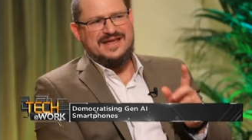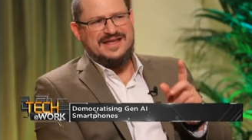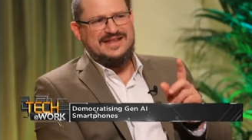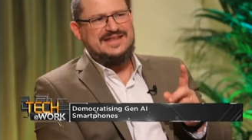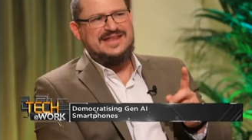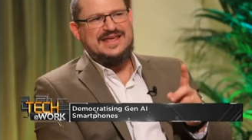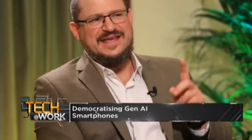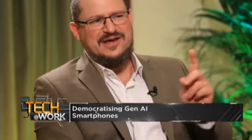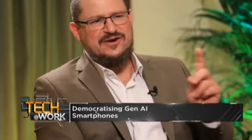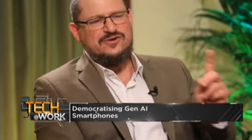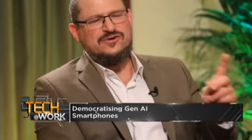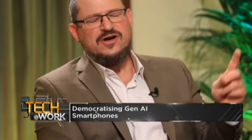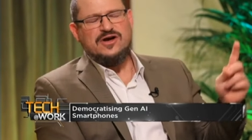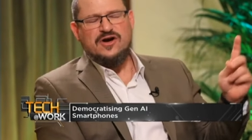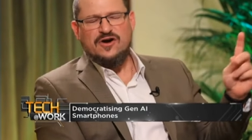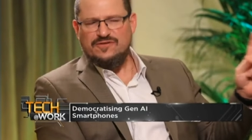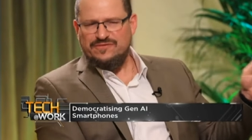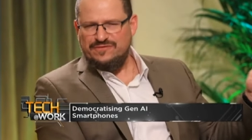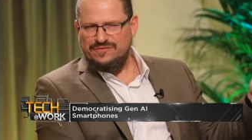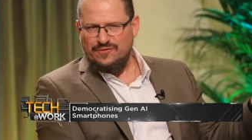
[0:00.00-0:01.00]
in the era
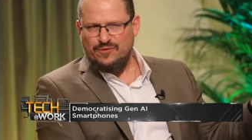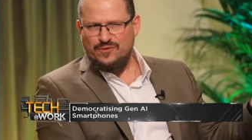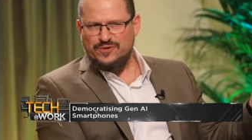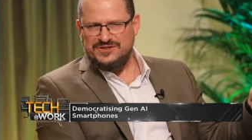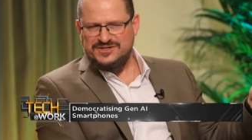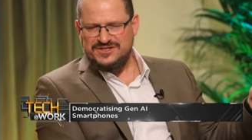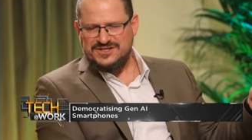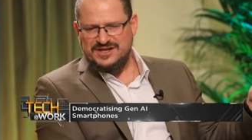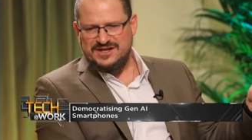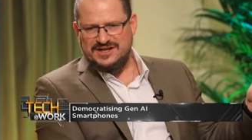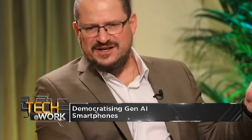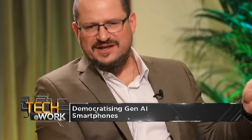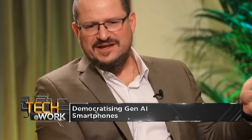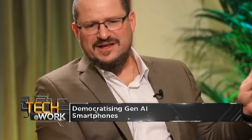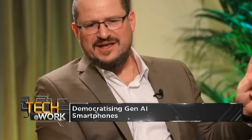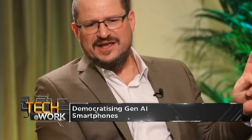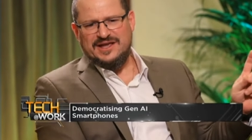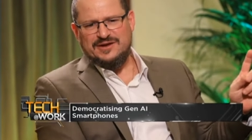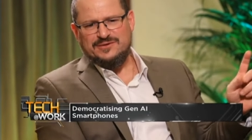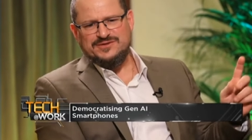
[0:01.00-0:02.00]
of four G,
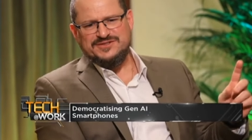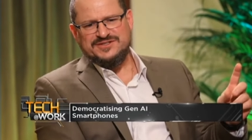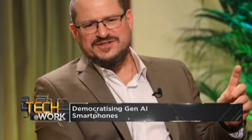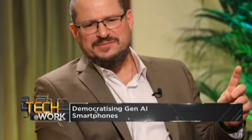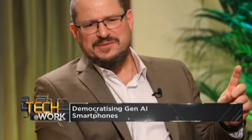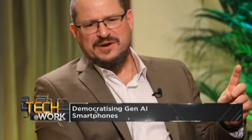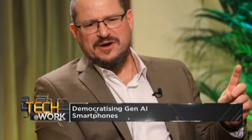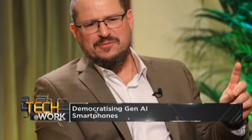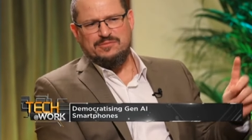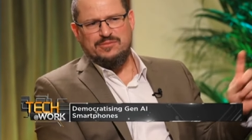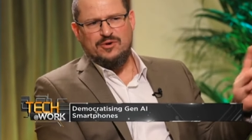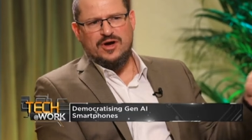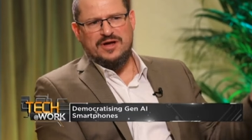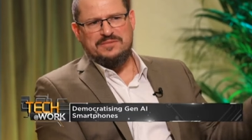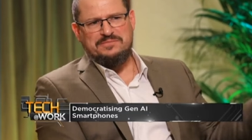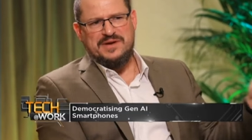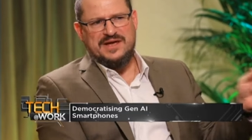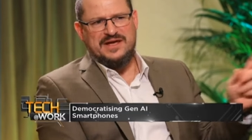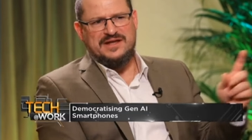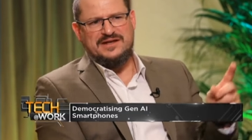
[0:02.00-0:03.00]
it was about
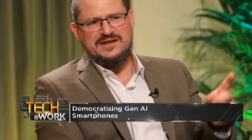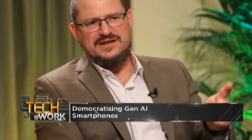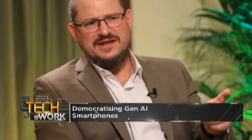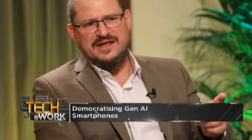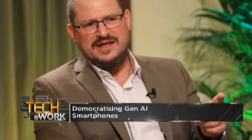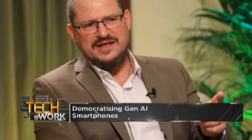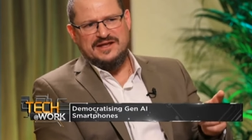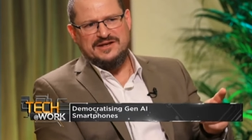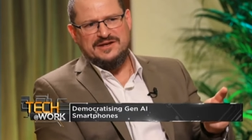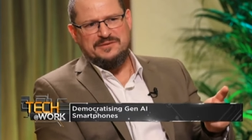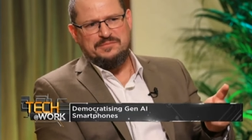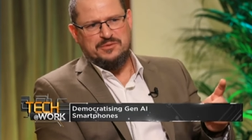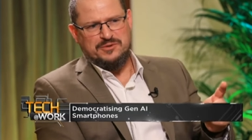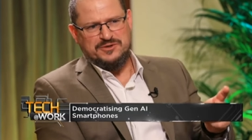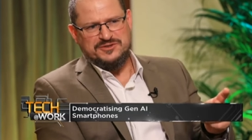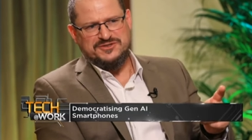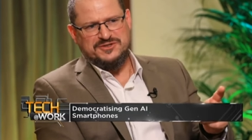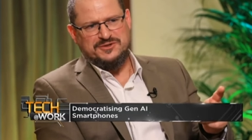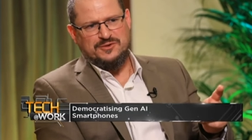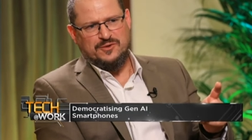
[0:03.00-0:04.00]
broadband and the
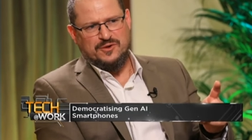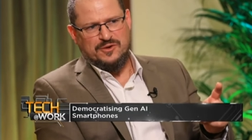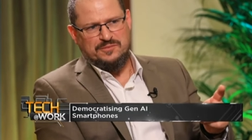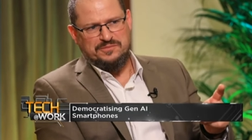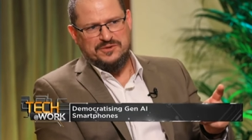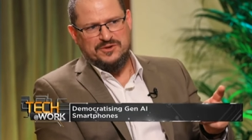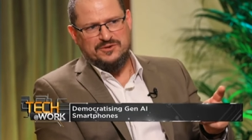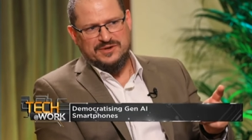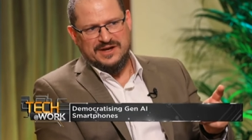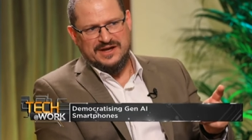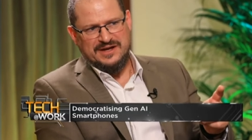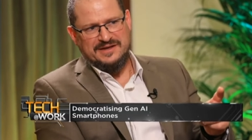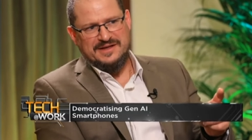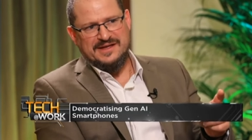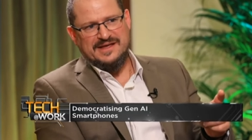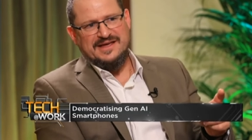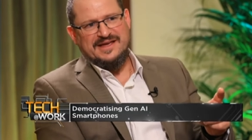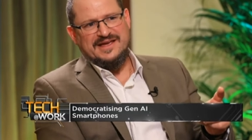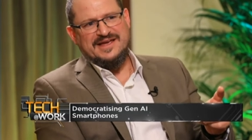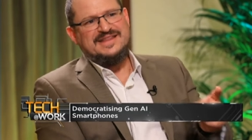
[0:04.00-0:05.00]
personal computing.
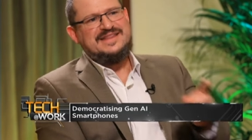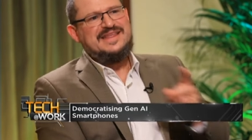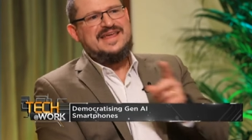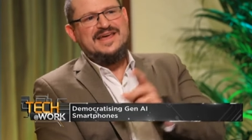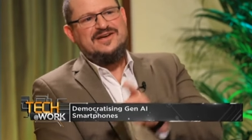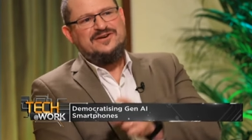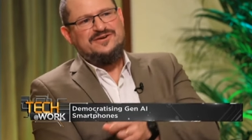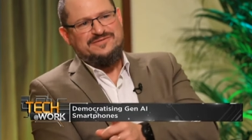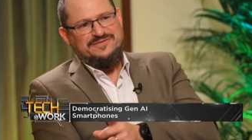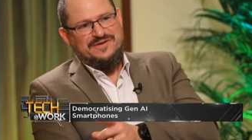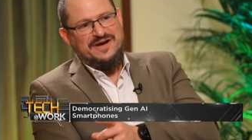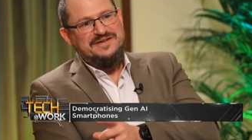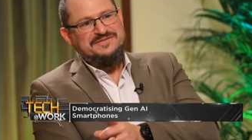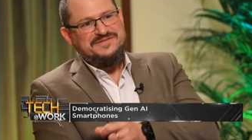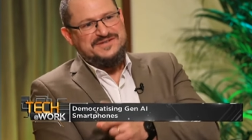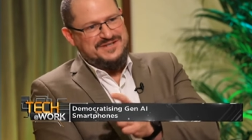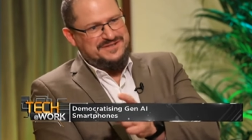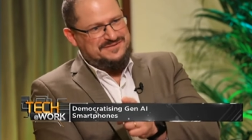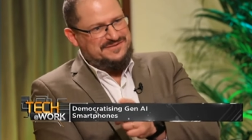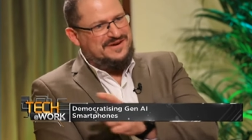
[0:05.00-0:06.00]
In the era of five
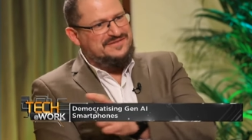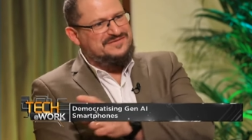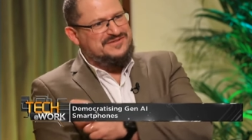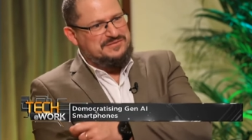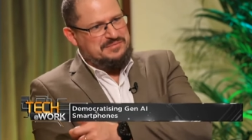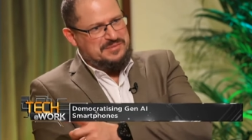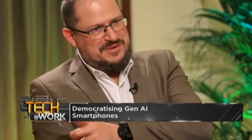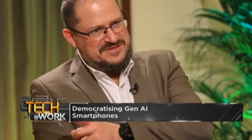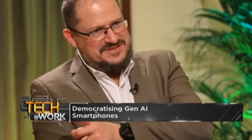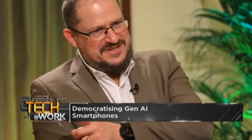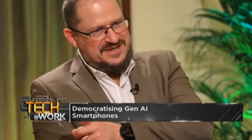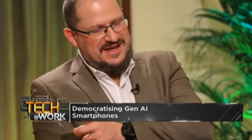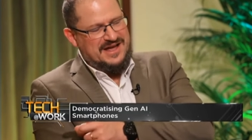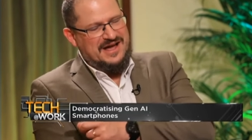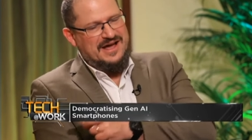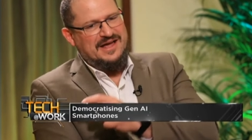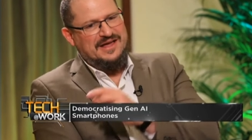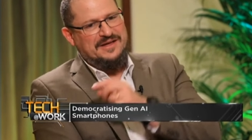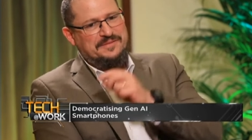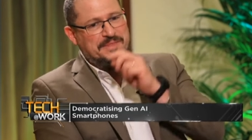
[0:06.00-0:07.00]
G, it's five G plus A
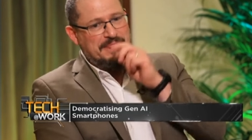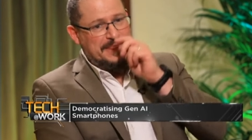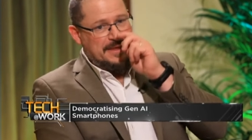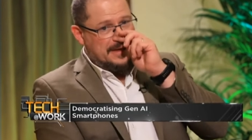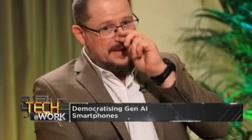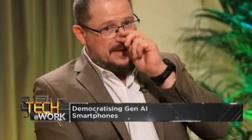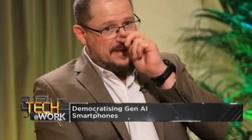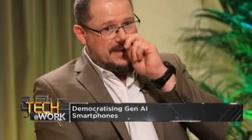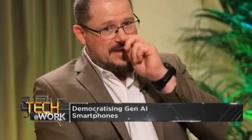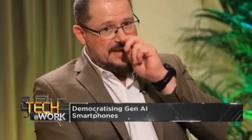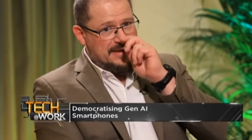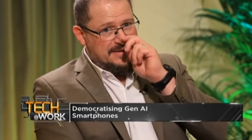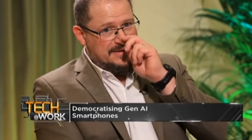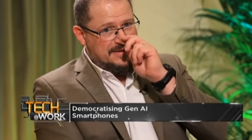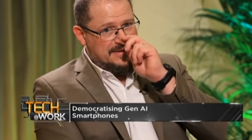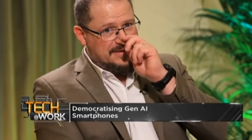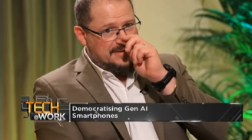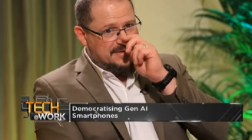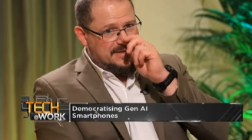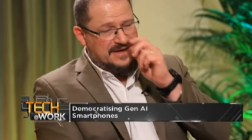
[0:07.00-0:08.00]
I.
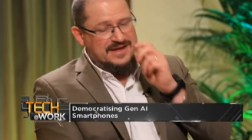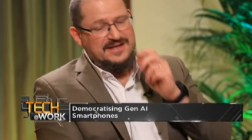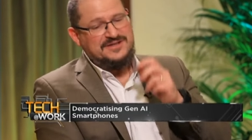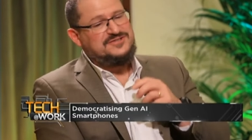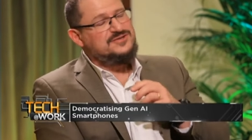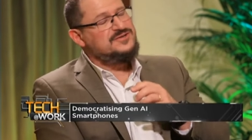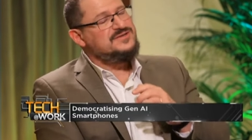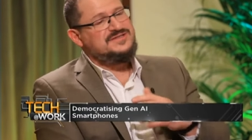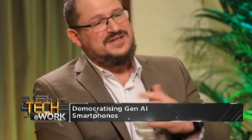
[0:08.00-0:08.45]
And the answer